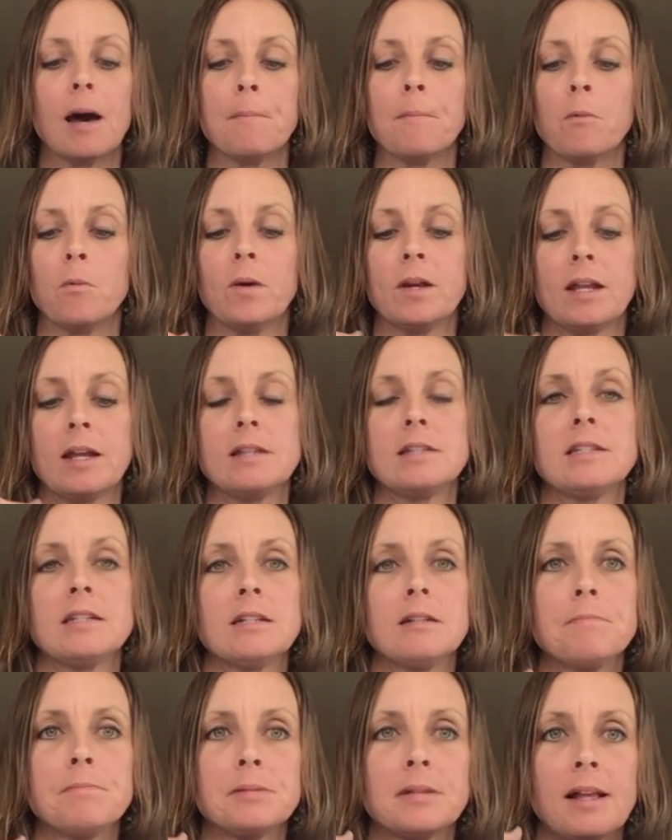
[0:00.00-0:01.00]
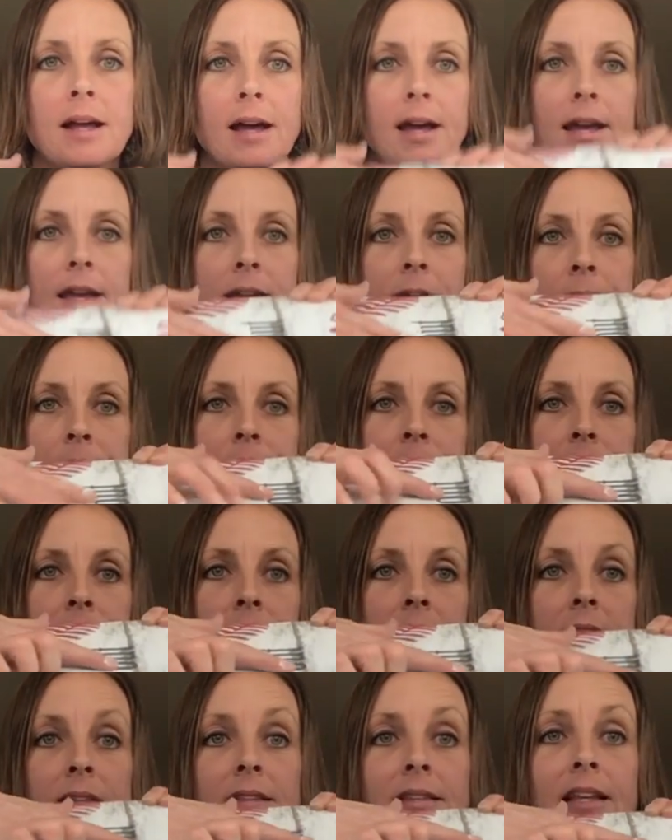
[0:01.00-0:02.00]
When I did apply
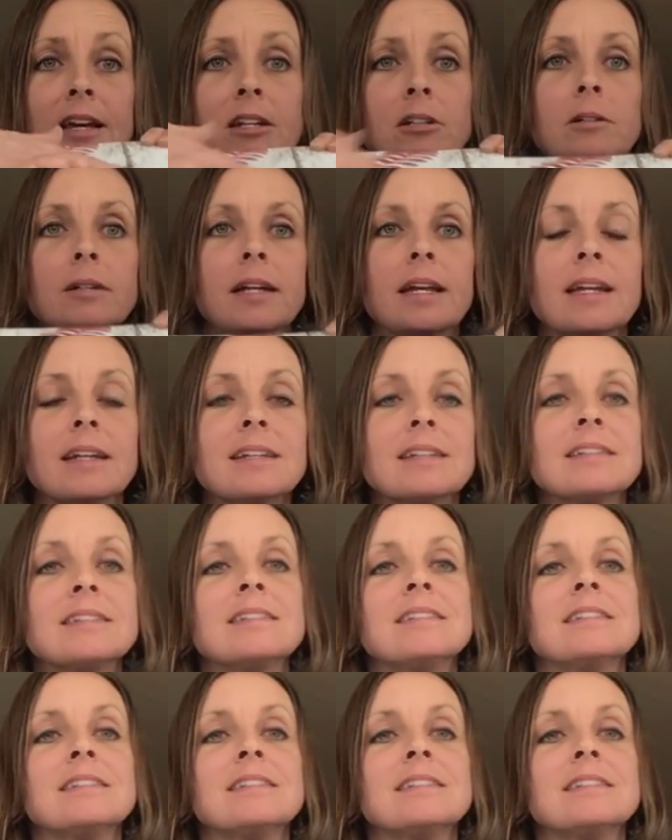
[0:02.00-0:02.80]
the lettering,